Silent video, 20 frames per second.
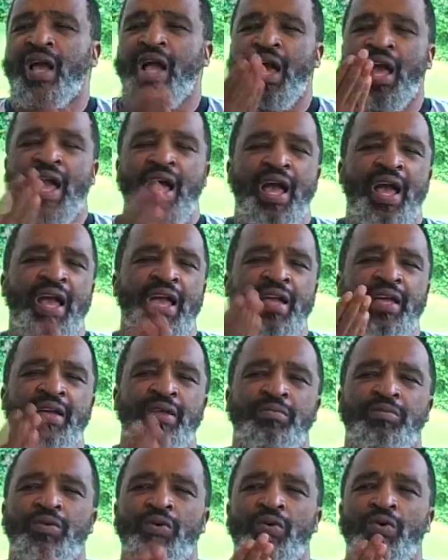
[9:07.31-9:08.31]
I
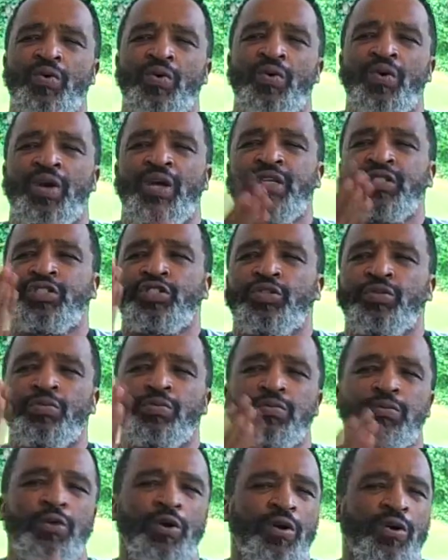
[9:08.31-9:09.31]
am going to
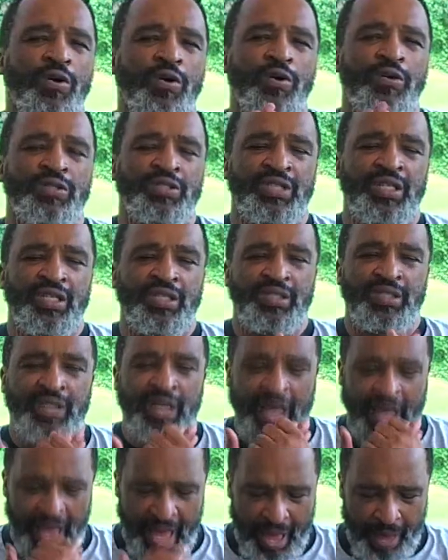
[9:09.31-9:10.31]
cause this
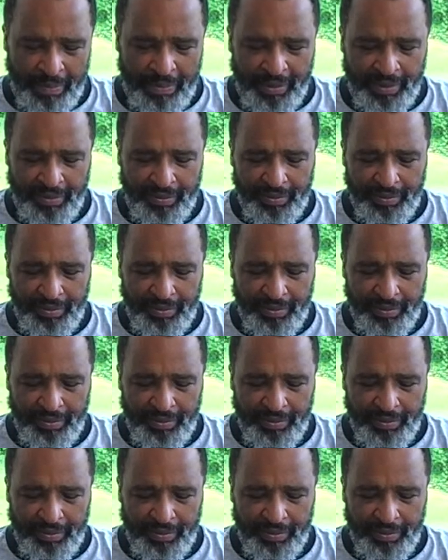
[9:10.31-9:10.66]
to happen.